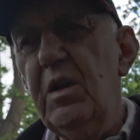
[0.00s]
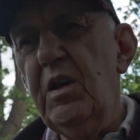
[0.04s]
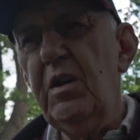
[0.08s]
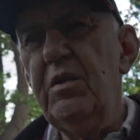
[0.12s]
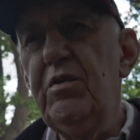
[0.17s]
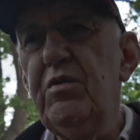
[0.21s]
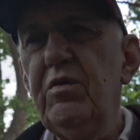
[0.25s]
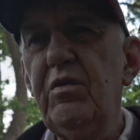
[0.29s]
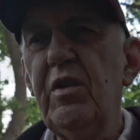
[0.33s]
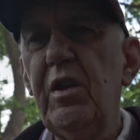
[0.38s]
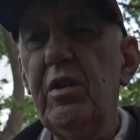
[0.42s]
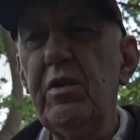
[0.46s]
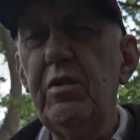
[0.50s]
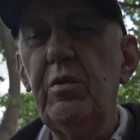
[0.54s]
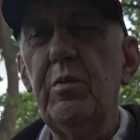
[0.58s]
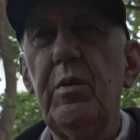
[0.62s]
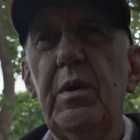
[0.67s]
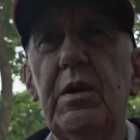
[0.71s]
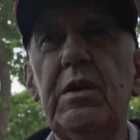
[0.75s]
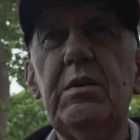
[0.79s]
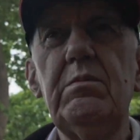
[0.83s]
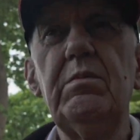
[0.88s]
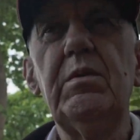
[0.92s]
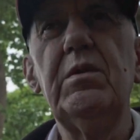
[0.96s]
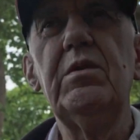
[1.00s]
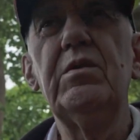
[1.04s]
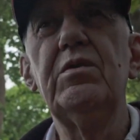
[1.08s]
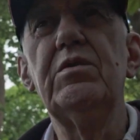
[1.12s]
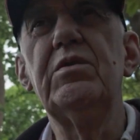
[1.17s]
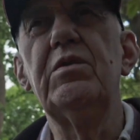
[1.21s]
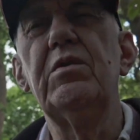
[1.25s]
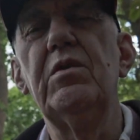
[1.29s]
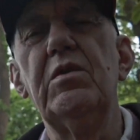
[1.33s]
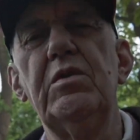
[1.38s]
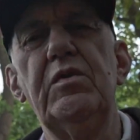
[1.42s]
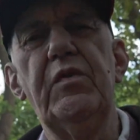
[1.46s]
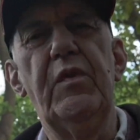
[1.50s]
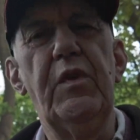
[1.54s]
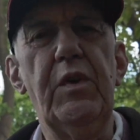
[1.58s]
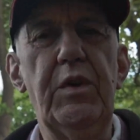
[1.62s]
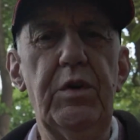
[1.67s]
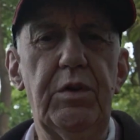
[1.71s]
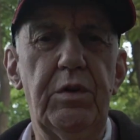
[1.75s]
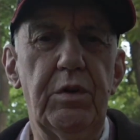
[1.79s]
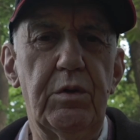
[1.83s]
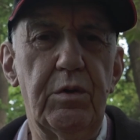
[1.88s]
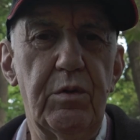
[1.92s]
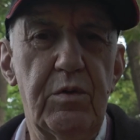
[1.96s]
and you know, the way we used to use
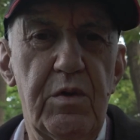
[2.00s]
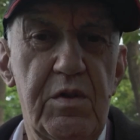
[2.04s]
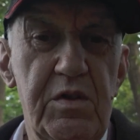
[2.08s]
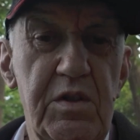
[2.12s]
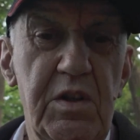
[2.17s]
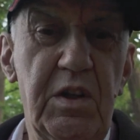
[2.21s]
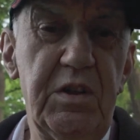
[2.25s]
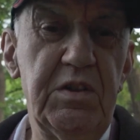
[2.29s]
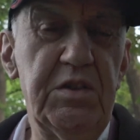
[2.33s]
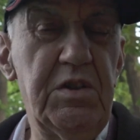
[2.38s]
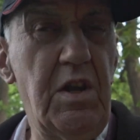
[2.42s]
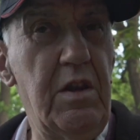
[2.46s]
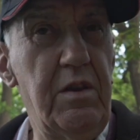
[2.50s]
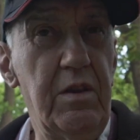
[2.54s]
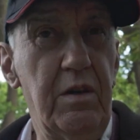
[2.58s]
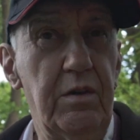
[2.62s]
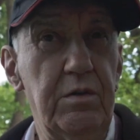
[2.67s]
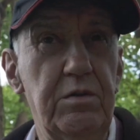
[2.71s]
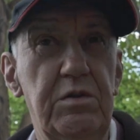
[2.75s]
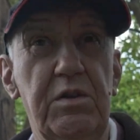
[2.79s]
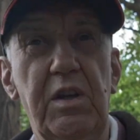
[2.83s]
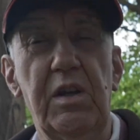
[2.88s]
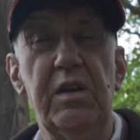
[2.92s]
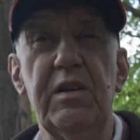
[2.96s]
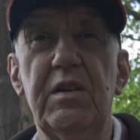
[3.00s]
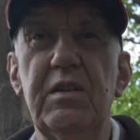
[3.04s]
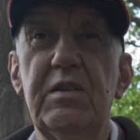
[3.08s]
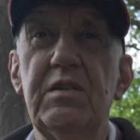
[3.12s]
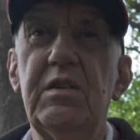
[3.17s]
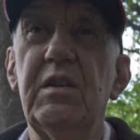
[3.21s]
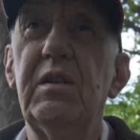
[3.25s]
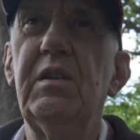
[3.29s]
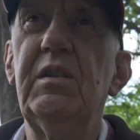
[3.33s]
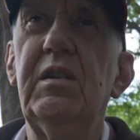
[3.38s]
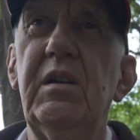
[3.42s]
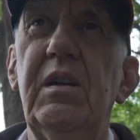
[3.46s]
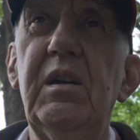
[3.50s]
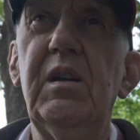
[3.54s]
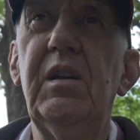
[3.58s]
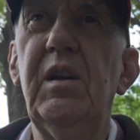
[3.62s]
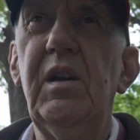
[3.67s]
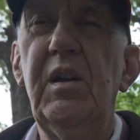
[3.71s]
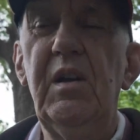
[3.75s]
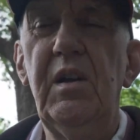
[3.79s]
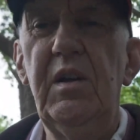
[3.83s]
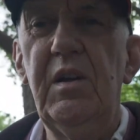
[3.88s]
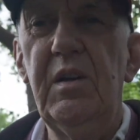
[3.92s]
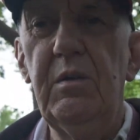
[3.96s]
vertical is in those days
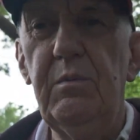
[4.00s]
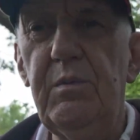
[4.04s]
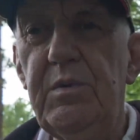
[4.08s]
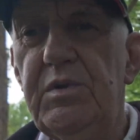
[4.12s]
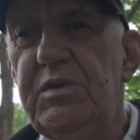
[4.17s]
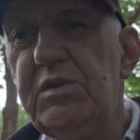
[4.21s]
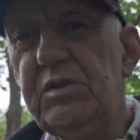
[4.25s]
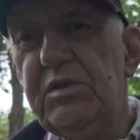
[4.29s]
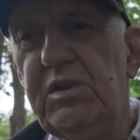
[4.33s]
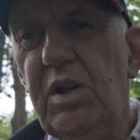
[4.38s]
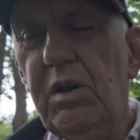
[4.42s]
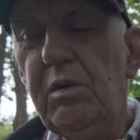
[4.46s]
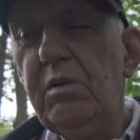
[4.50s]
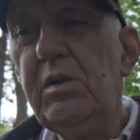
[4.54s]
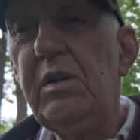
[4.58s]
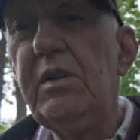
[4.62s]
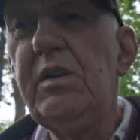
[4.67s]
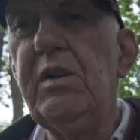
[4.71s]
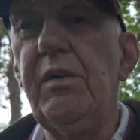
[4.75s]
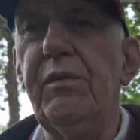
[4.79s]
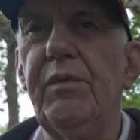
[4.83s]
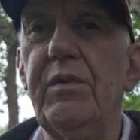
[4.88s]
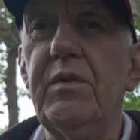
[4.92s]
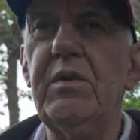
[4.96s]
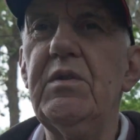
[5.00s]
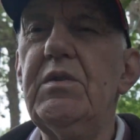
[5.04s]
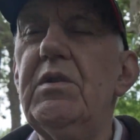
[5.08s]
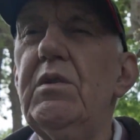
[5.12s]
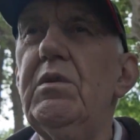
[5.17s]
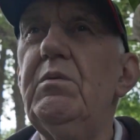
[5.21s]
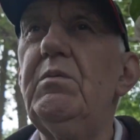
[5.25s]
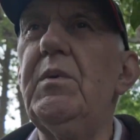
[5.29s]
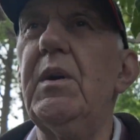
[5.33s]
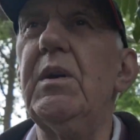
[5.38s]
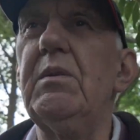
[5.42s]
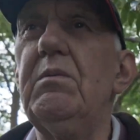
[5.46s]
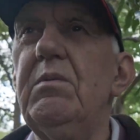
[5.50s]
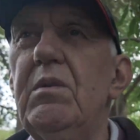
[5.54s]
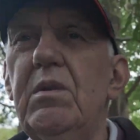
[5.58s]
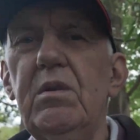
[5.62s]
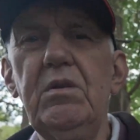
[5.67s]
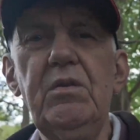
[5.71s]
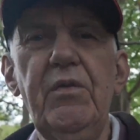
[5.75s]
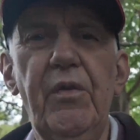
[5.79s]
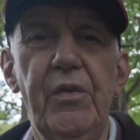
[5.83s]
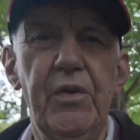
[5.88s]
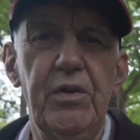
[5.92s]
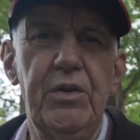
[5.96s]
was totally different to the way we
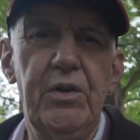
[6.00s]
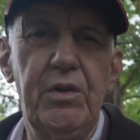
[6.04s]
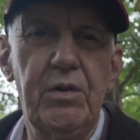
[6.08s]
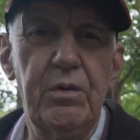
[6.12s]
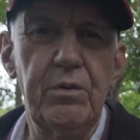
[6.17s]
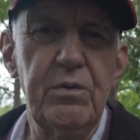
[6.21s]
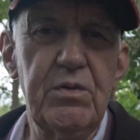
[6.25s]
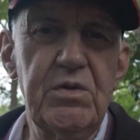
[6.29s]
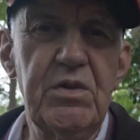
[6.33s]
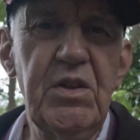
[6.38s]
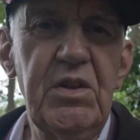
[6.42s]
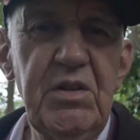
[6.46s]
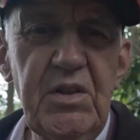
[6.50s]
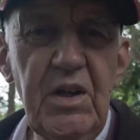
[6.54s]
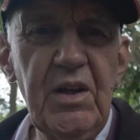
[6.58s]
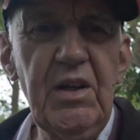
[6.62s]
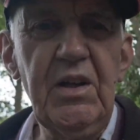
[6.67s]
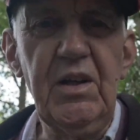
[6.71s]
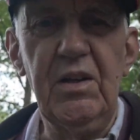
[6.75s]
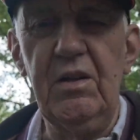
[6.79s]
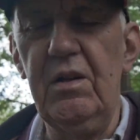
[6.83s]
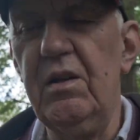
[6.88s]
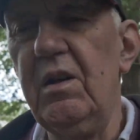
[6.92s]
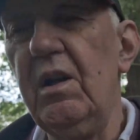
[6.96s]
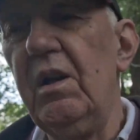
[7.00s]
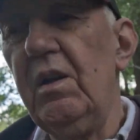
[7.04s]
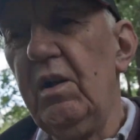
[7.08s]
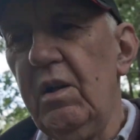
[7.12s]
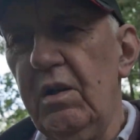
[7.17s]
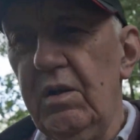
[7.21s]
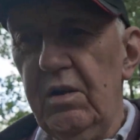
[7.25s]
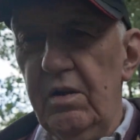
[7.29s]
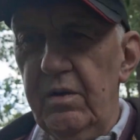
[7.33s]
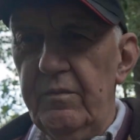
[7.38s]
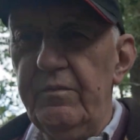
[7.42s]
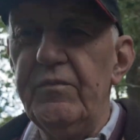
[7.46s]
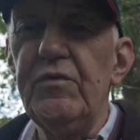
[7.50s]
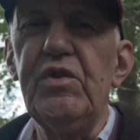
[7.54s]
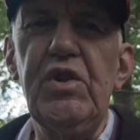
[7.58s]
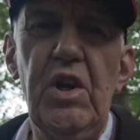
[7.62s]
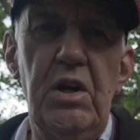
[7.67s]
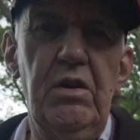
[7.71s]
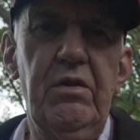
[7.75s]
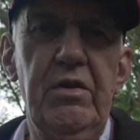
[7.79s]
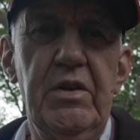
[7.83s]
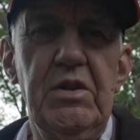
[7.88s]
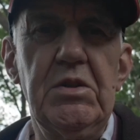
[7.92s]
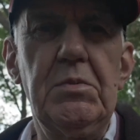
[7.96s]
use verticals today.
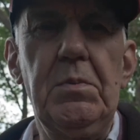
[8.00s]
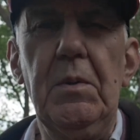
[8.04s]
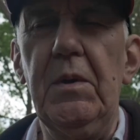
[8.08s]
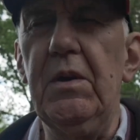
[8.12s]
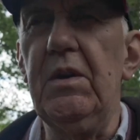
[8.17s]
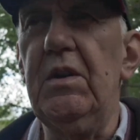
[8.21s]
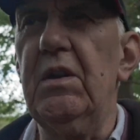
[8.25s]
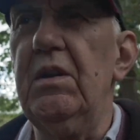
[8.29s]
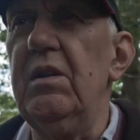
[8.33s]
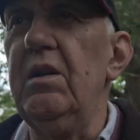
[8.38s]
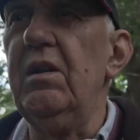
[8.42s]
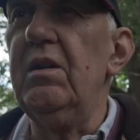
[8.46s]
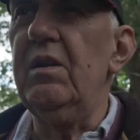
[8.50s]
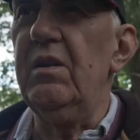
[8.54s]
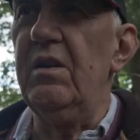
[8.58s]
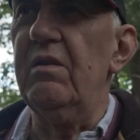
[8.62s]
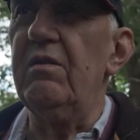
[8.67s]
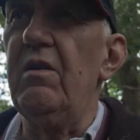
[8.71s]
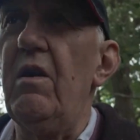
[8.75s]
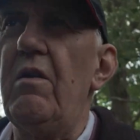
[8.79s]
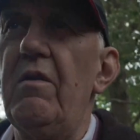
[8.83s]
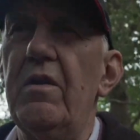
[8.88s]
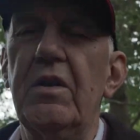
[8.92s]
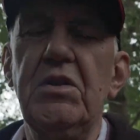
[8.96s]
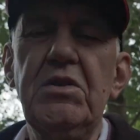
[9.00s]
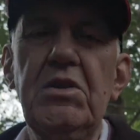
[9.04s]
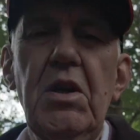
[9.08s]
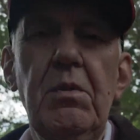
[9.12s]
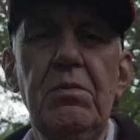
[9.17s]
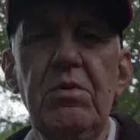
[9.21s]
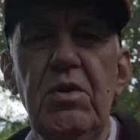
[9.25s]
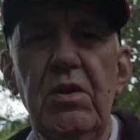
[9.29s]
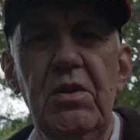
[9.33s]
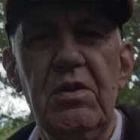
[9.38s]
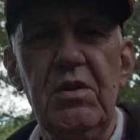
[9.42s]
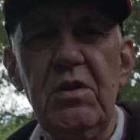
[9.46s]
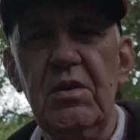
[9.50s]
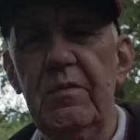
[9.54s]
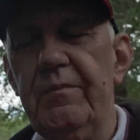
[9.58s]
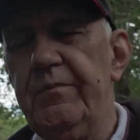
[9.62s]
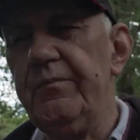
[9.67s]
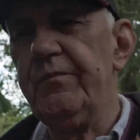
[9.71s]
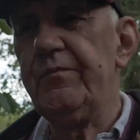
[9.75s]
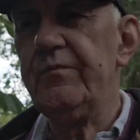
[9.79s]
Generally speaking, there are exceptions.